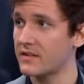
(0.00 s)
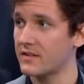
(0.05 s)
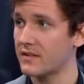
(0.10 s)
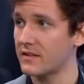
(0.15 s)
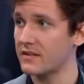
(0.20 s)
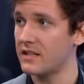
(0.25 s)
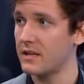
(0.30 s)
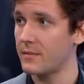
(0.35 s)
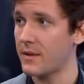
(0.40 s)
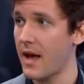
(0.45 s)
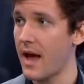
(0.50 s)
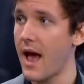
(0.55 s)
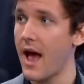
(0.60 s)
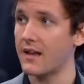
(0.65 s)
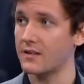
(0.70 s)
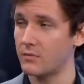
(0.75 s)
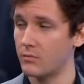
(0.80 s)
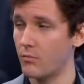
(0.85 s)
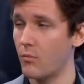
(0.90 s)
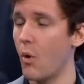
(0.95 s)
is a team that
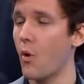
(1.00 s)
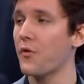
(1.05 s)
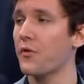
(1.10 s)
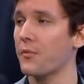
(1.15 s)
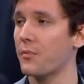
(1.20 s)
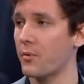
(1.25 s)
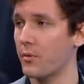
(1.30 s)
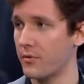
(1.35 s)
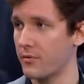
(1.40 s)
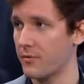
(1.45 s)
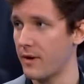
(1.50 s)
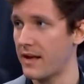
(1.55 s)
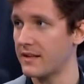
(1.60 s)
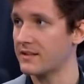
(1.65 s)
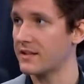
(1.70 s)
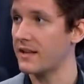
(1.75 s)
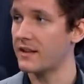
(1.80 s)
has multiple threats.